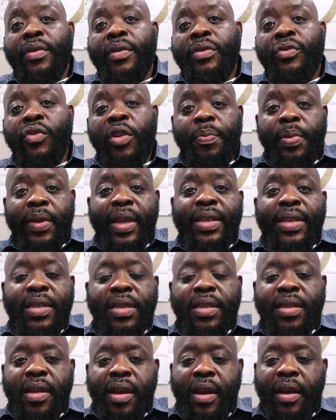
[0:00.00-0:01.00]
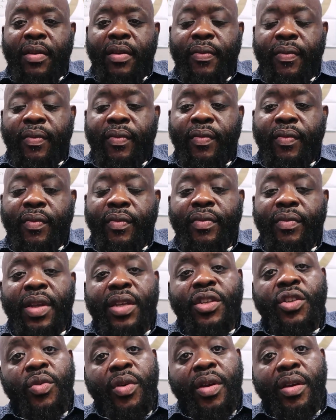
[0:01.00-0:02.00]
3 places there
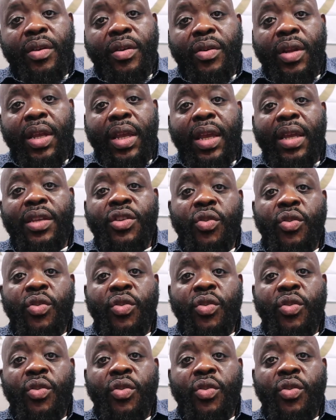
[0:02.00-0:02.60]
that you can go to eat.